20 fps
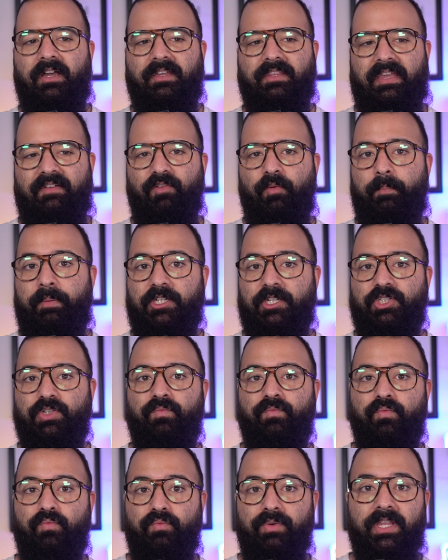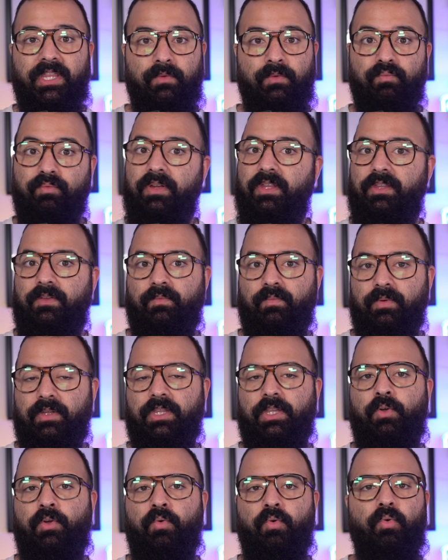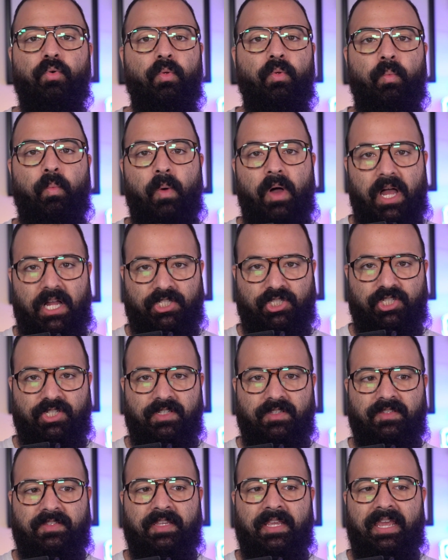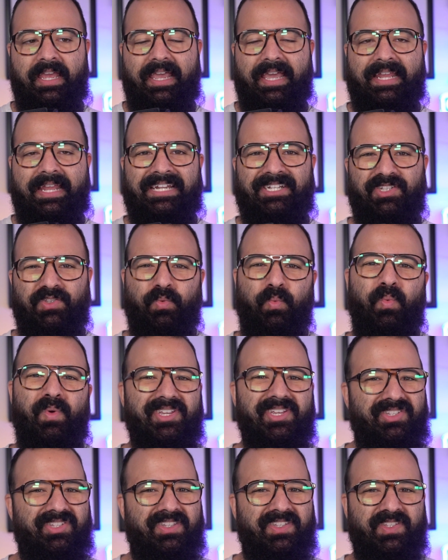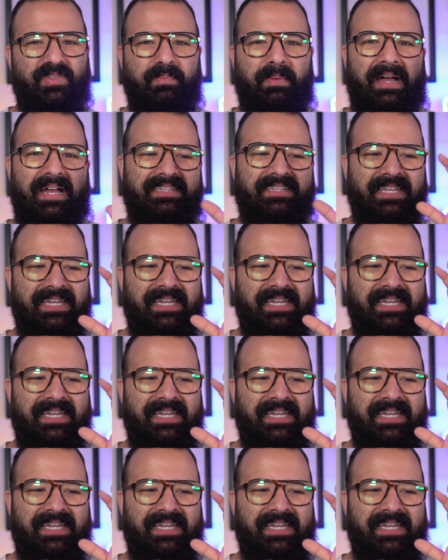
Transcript: have a bunch of really cool watches, and I just wish the spotlight